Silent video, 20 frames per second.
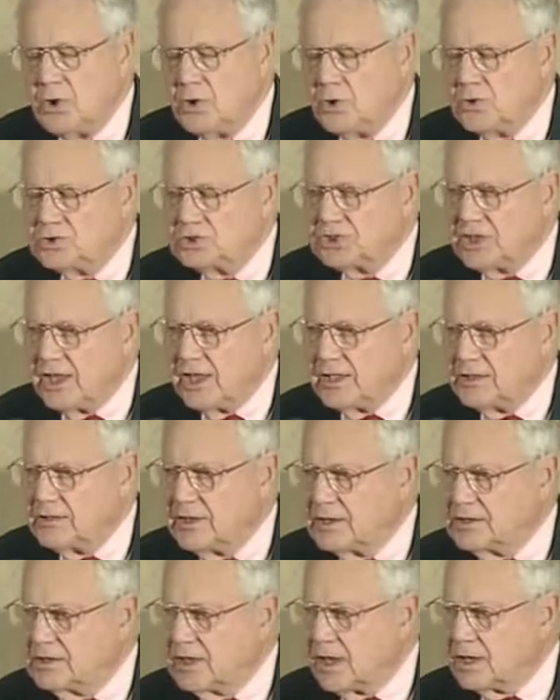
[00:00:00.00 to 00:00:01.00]
who said
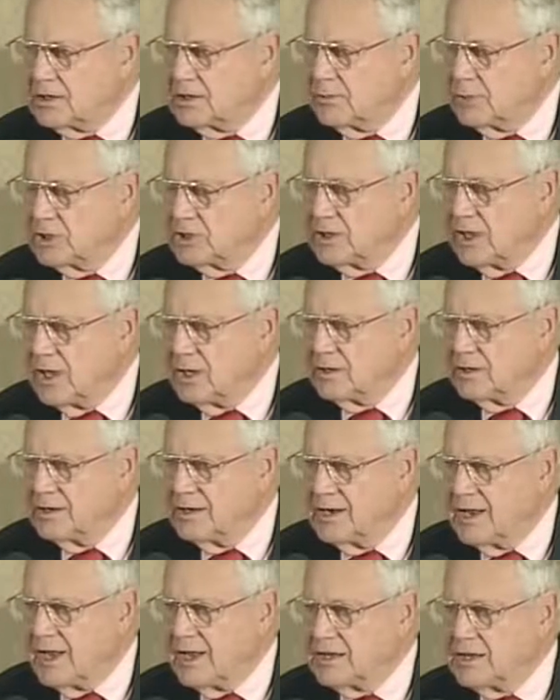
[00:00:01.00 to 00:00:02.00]
that Dr. MacDonald did
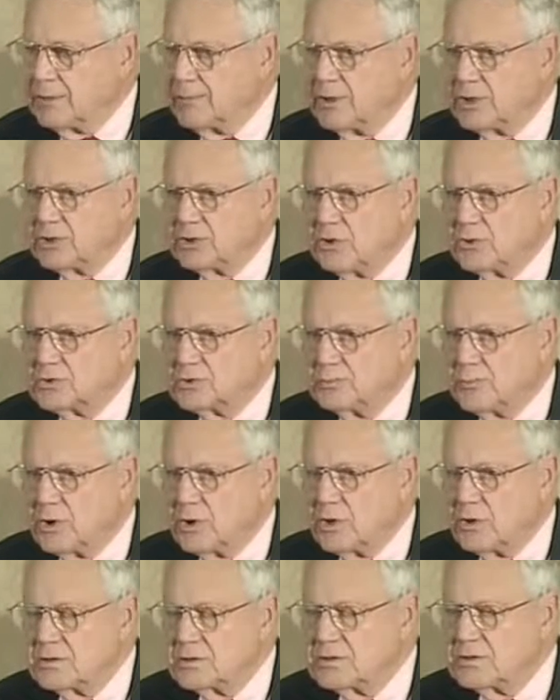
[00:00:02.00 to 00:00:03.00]
not commit those
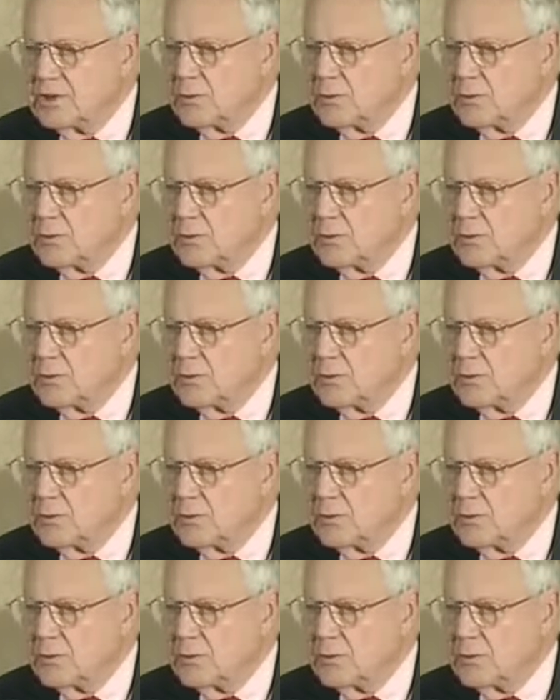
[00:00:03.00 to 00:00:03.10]
murders.